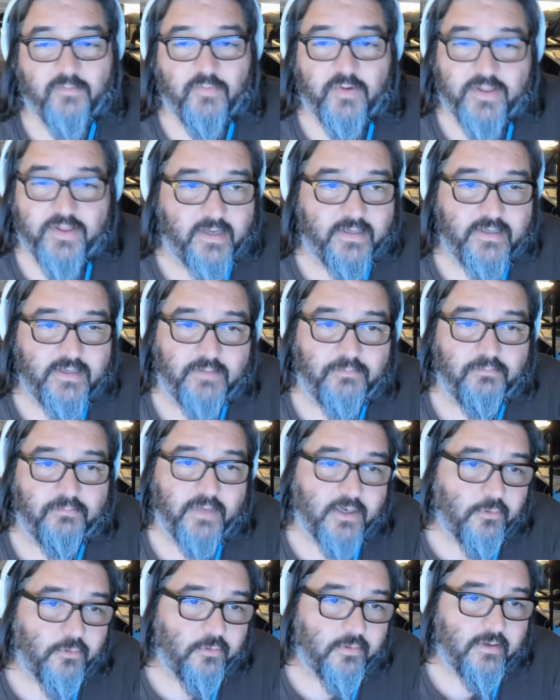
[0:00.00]
everything I did in
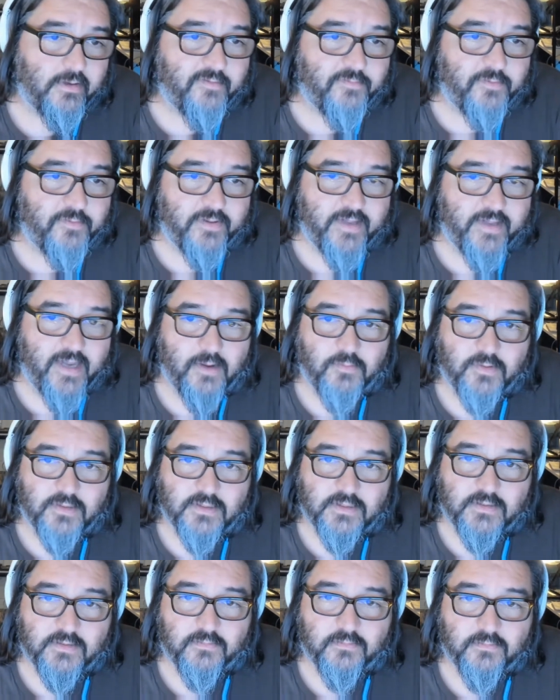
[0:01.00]
my career after that
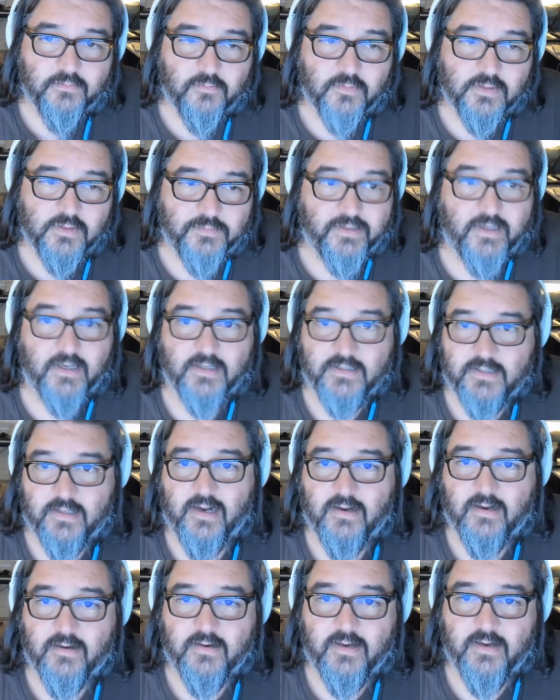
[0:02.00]
was because of
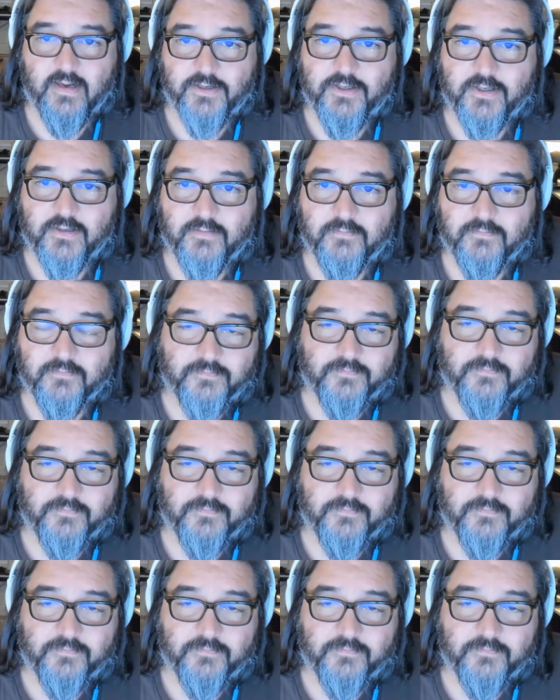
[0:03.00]
that connection.